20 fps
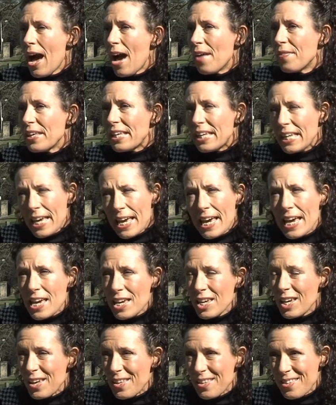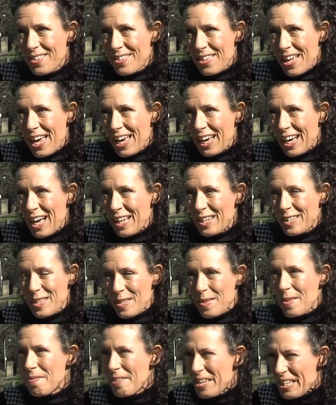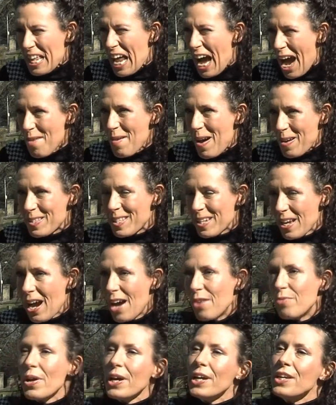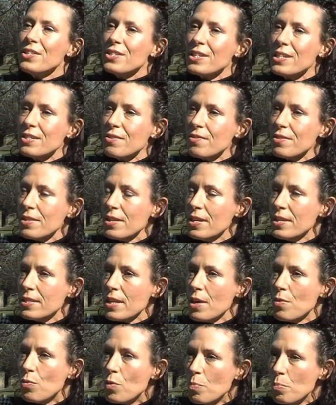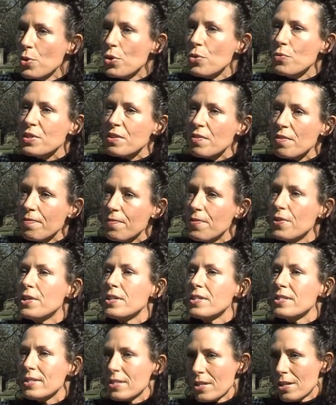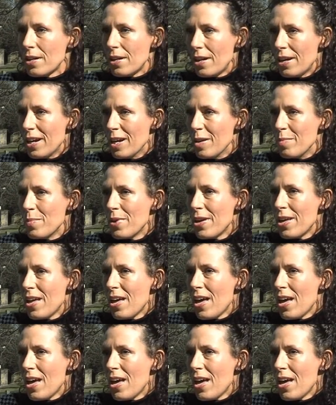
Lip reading: And the key thing, and the thing that I'm absolutely outraged is it removes for the first time